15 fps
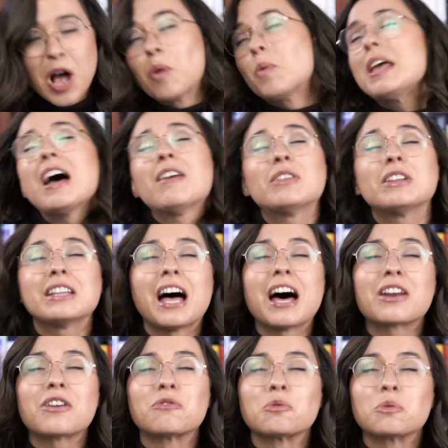we have a lot
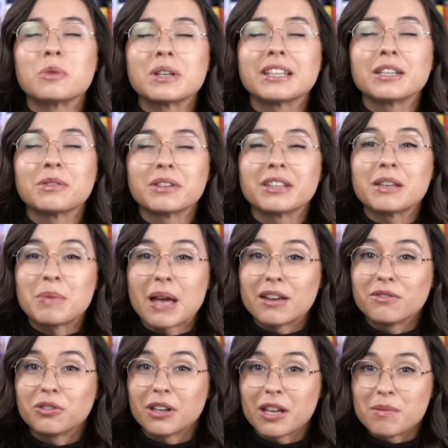of really, really
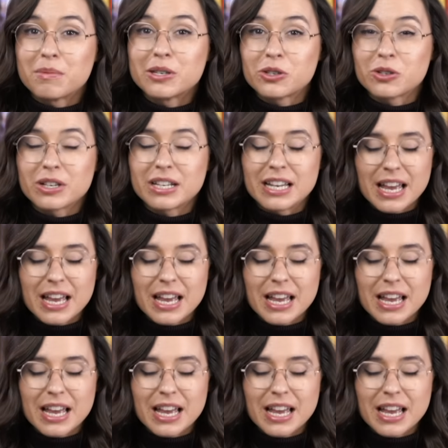painful imagery